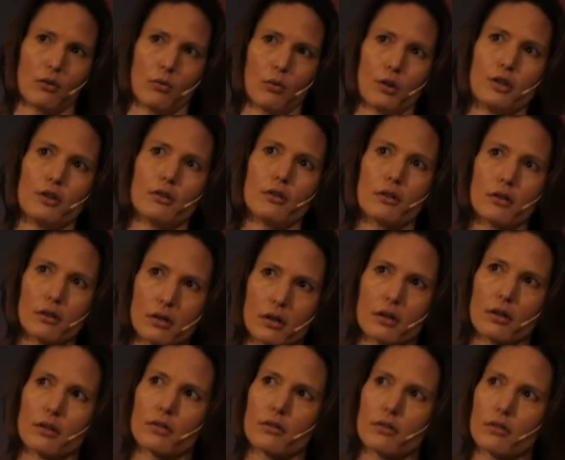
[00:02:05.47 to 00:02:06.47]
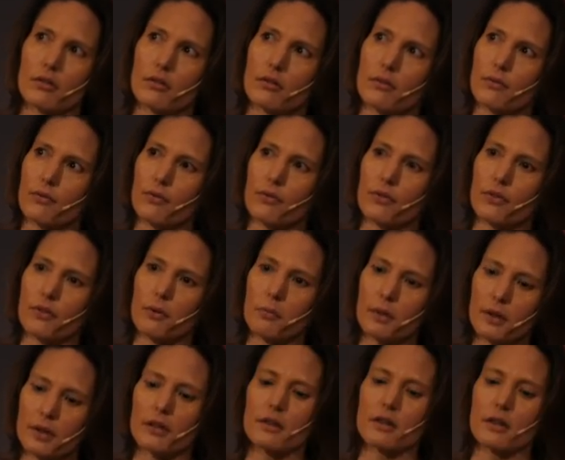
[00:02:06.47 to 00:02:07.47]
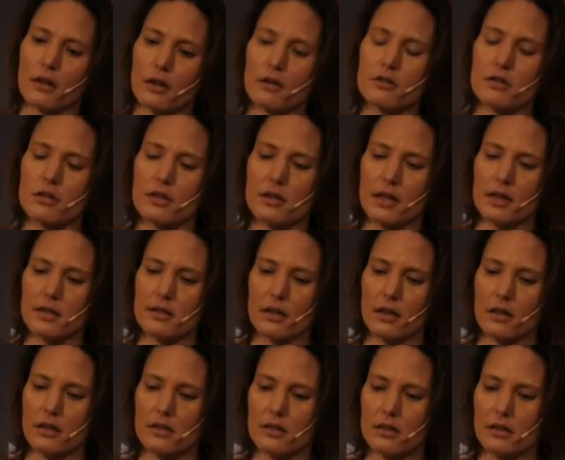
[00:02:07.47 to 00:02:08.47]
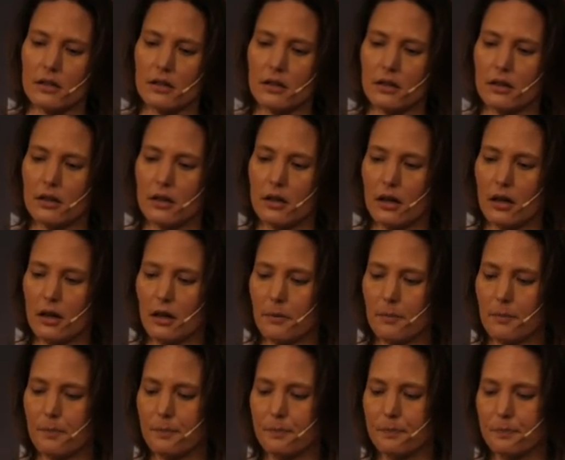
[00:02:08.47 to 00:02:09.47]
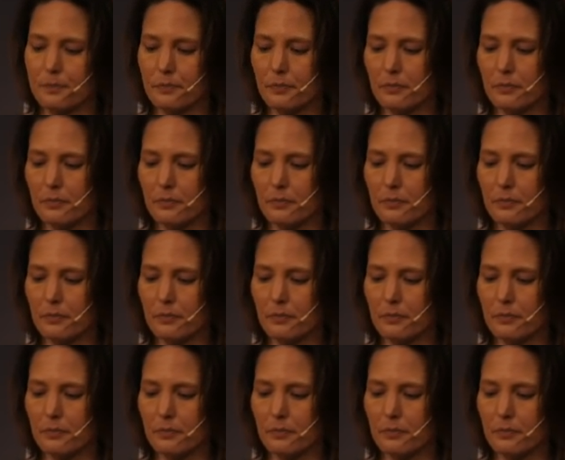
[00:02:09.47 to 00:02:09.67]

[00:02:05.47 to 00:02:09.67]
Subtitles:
when you look at the money that goes to things like CERN and